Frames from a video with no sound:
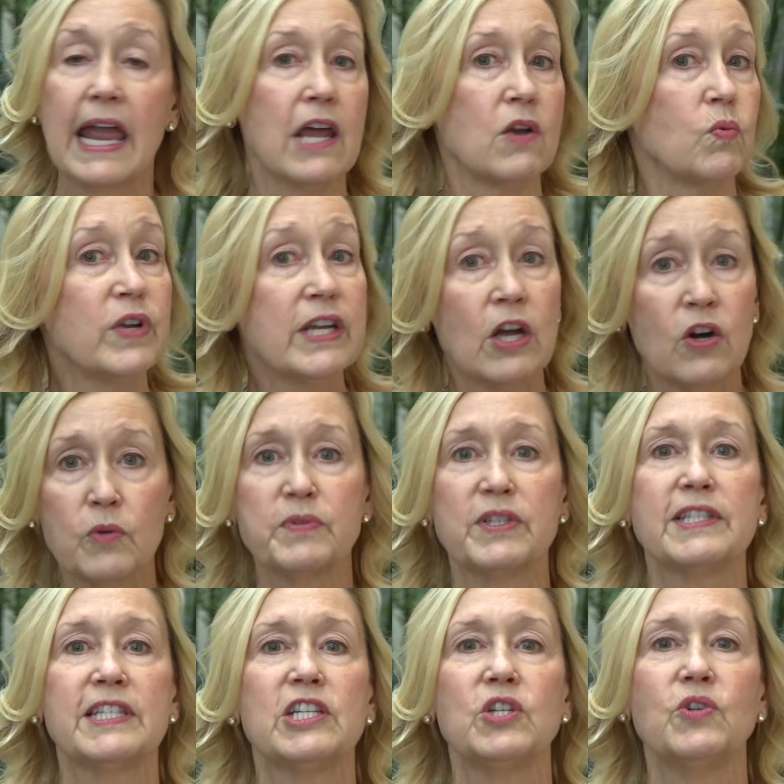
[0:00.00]
and we hope to
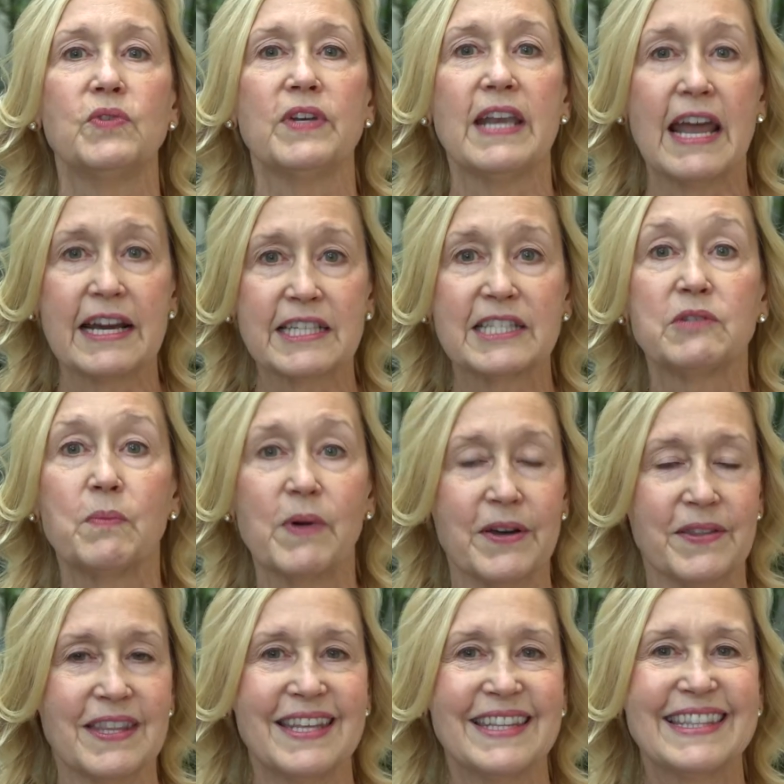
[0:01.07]
see you next
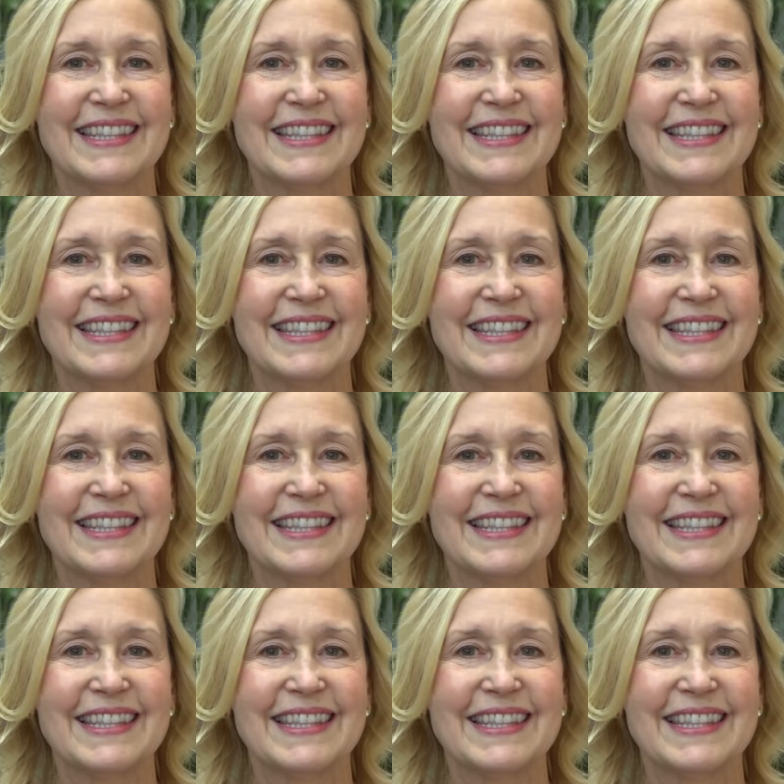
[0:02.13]
month.